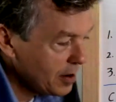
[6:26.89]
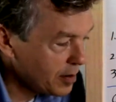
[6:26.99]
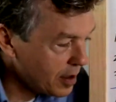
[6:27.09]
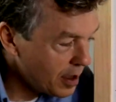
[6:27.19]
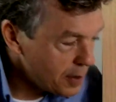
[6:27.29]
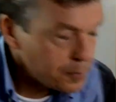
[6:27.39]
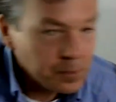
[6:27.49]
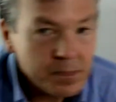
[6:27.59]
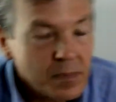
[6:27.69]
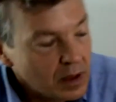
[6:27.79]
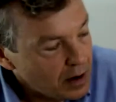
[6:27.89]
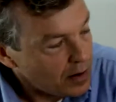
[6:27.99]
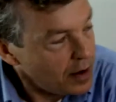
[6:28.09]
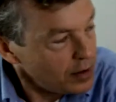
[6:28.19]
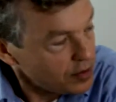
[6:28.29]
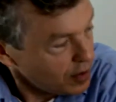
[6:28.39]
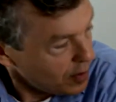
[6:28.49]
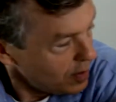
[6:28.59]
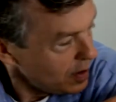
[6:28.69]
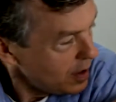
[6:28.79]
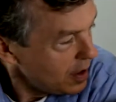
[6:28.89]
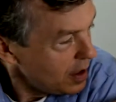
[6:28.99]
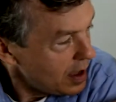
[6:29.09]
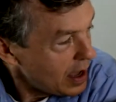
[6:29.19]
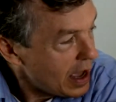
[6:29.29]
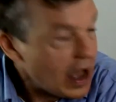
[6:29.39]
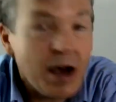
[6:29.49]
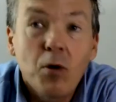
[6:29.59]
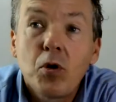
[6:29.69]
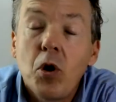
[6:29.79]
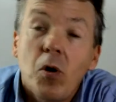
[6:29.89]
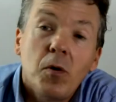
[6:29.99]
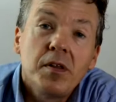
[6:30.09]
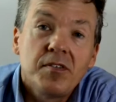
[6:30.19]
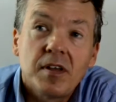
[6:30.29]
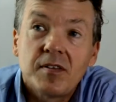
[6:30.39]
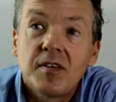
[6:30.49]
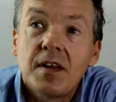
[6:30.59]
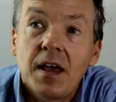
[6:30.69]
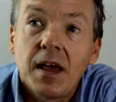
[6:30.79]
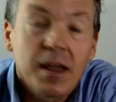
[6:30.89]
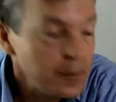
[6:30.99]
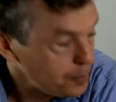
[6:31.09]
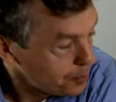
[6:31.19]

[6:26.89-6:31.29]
Okay. All right. So, how cold is it today?